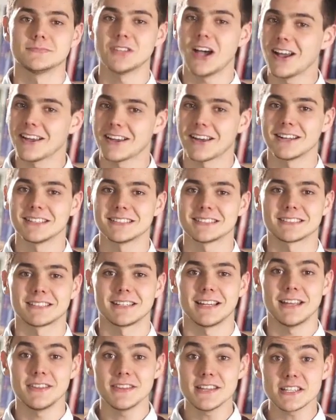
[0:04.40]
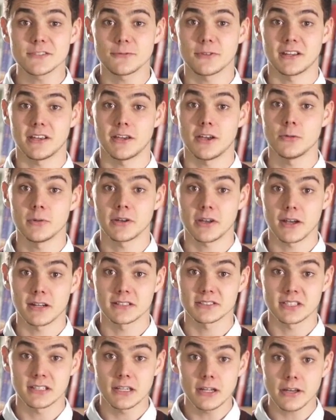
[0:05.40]
Hi guys, in this video we're
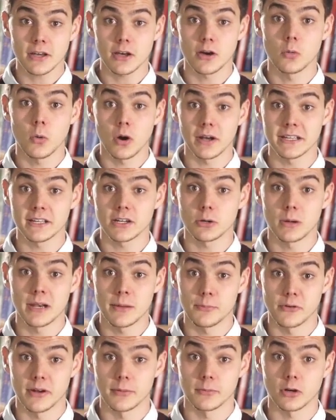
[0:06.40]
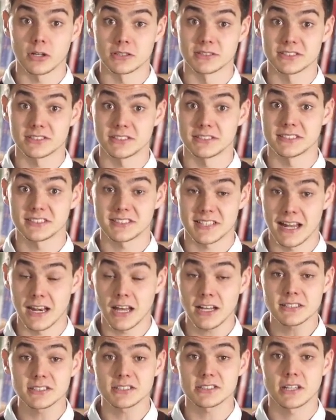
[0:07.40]
going to look at what equilibrium constants
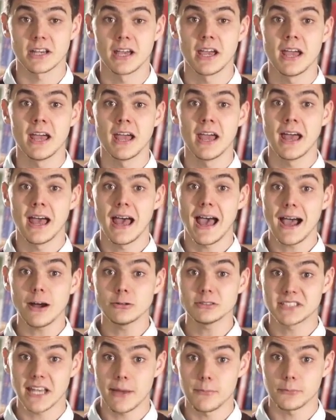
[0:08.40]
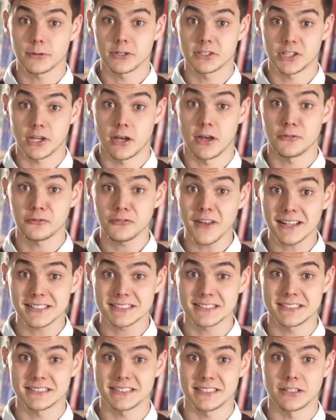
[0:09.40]
tell us, how temperature
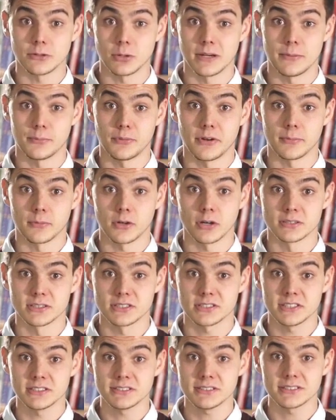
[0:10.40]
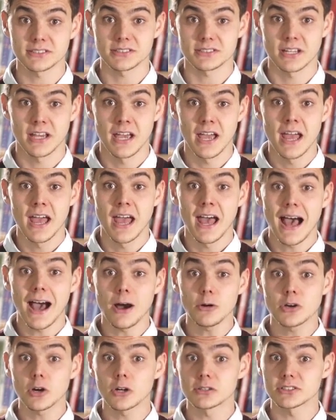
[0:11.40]
affects these equilibrium constants,
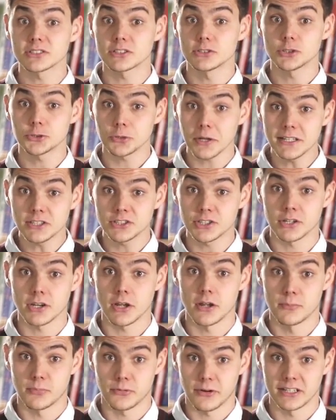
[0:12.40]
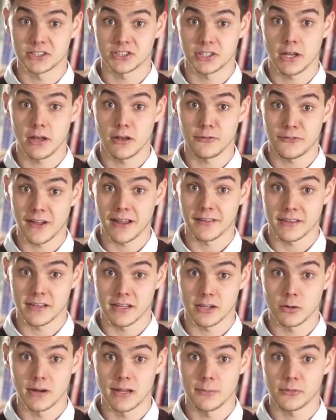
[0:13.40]
how concentration and pressure affect the
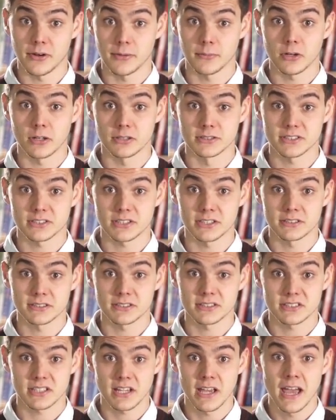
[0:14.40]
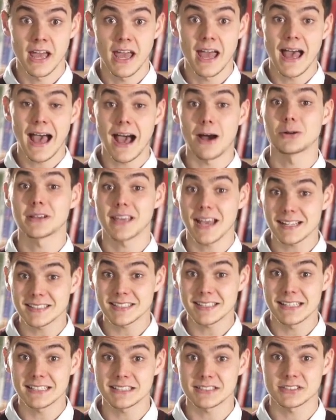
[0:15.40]
equilibrium constants, how
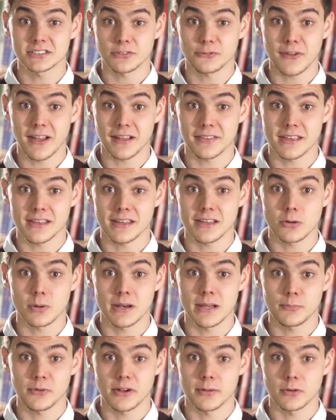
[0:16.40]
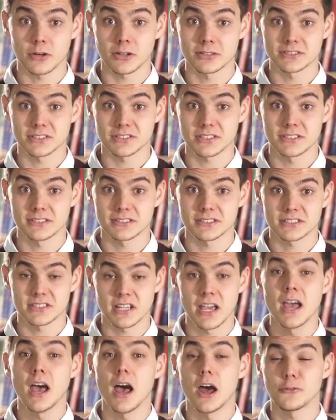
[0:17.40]
catalysts affect the equilibrium
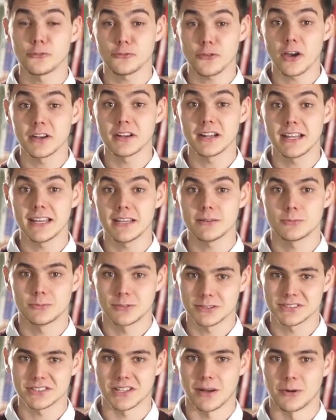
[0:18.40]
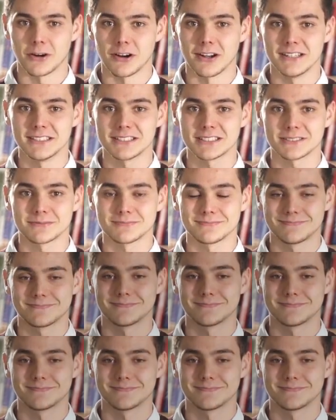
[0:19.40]
constants, and finally we'll summarise.